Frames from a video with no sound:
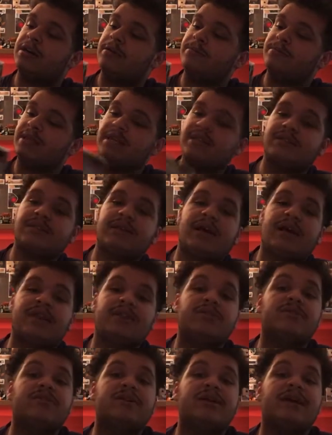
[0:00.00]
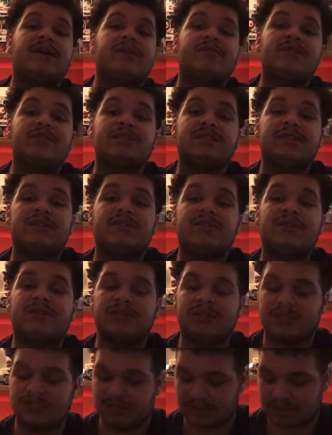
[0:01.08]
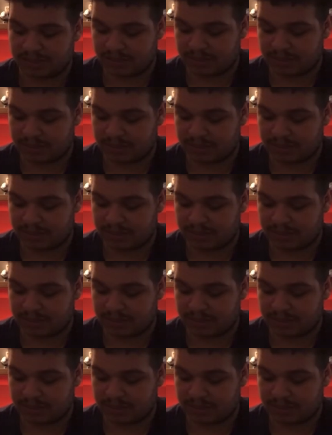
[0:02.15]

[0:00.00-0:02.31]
yes, I know I haven't seen this.